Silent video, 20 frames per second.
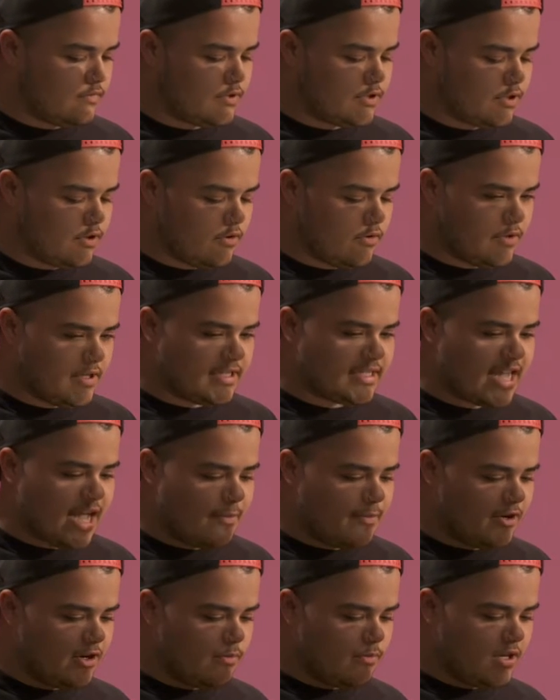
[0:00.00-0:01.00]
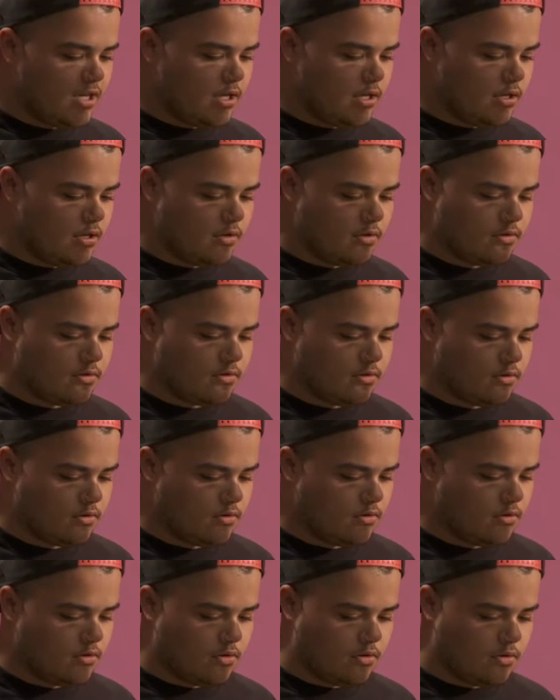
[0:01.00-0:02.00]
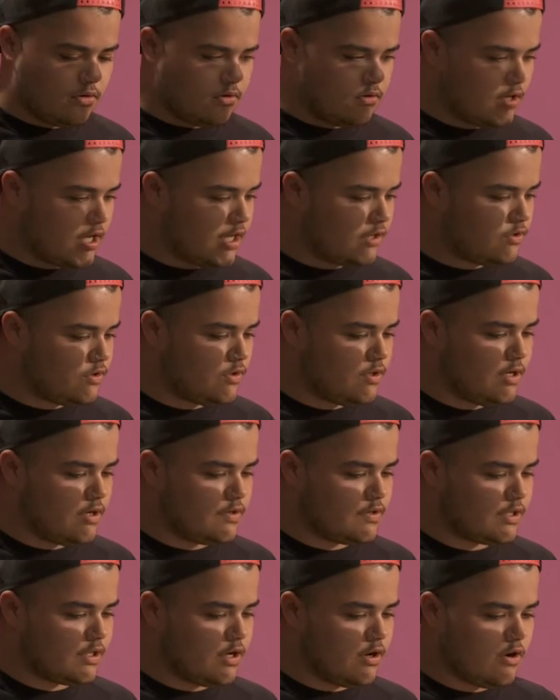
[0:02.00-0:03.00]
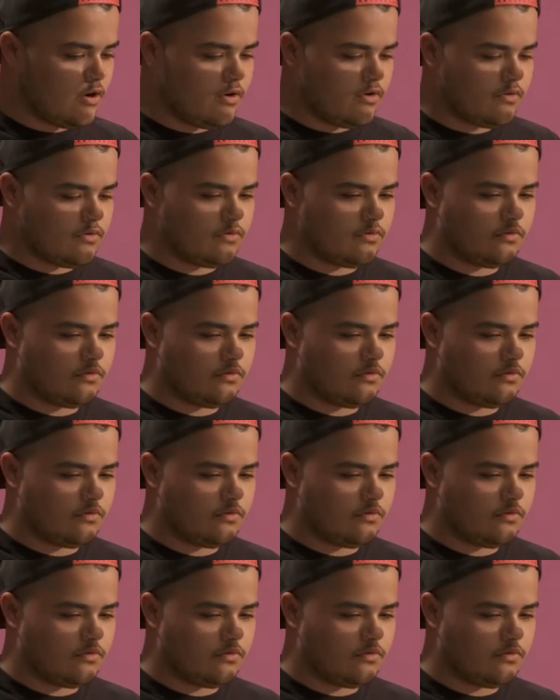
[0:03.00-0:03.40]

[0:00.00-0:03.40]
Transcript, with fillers: so this happened to me like two years ago,